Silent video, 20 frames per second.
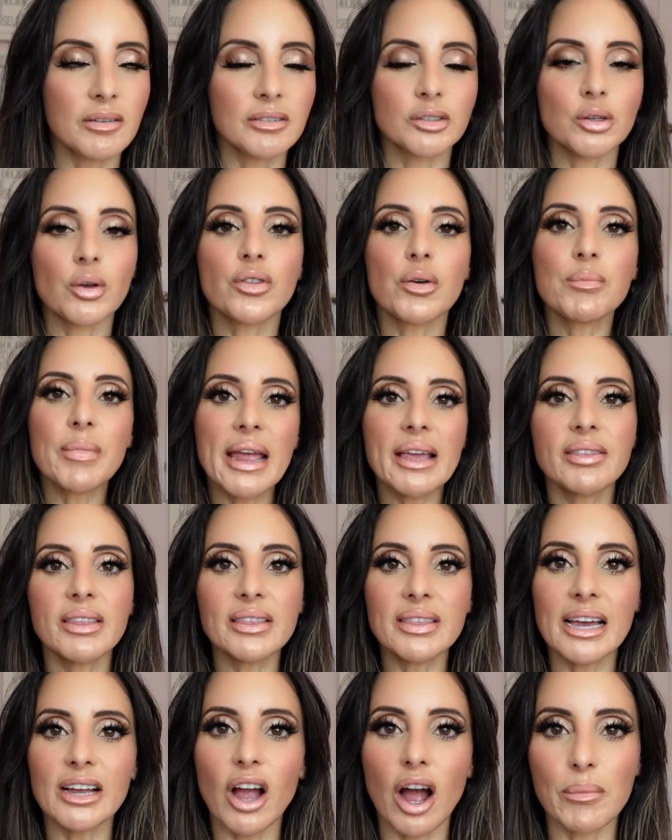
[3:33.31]
So the main thing
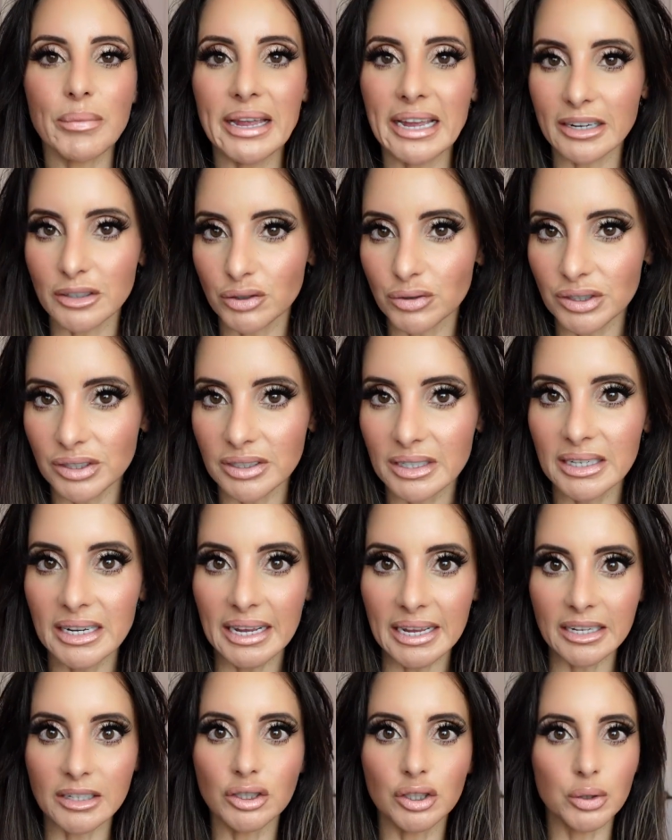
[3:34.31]
that got me interested
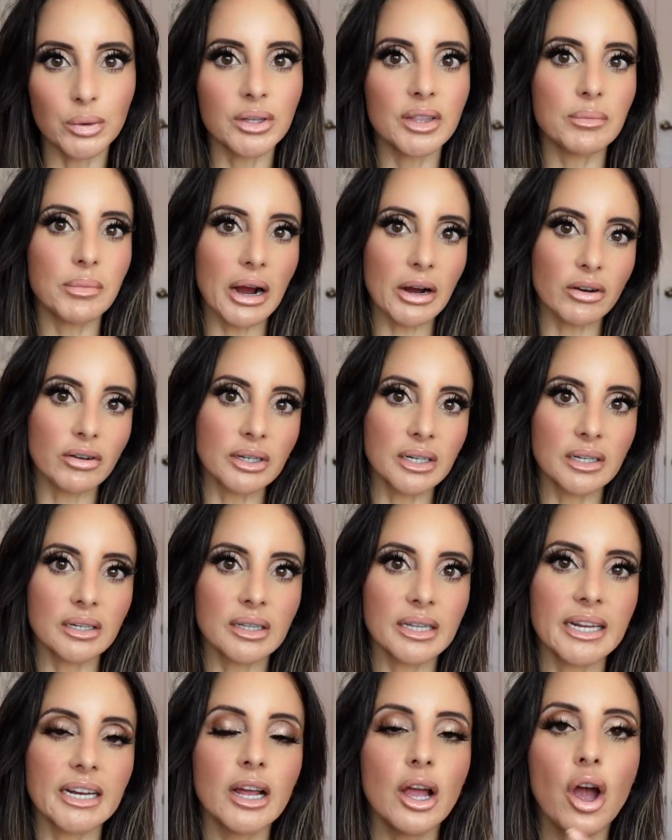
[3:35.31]
in doing the
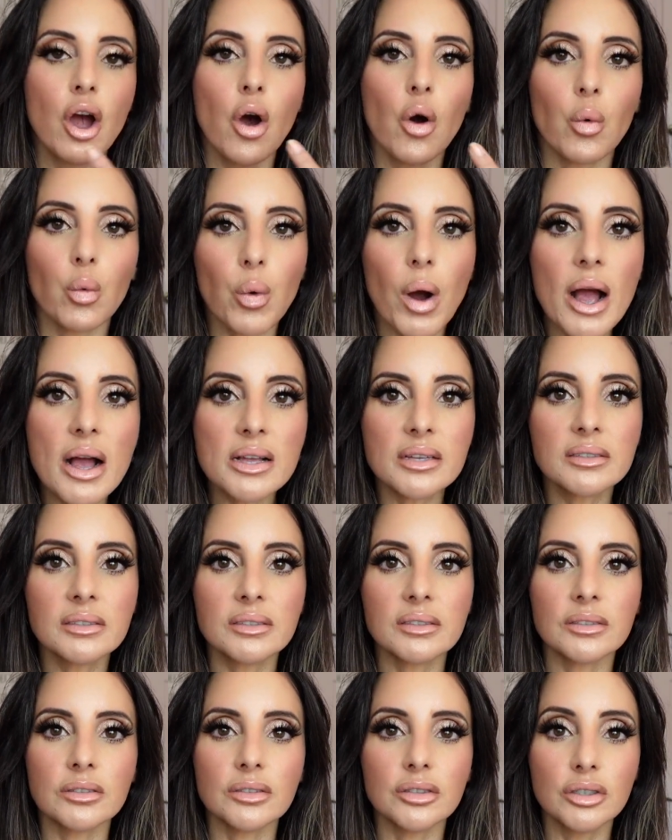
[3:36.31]
microneedling
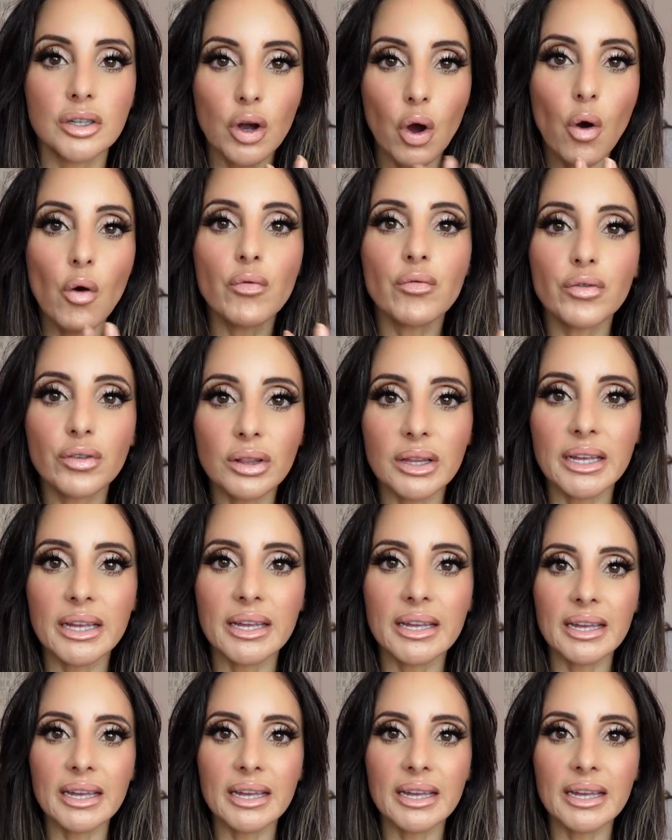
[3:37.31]
was to hopefully